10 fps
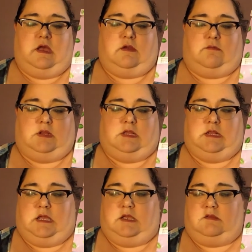I really
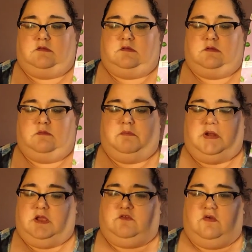liked. But
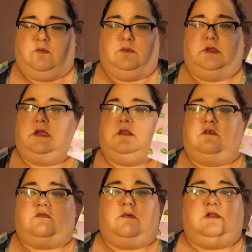I don't,
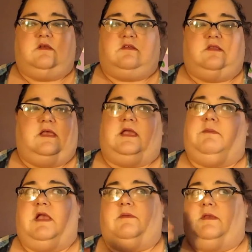this one doesn't like
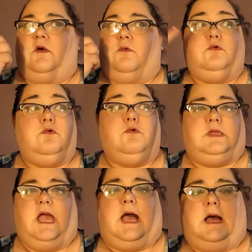make me go, ooh,
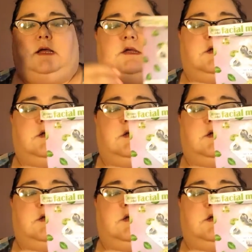yeah.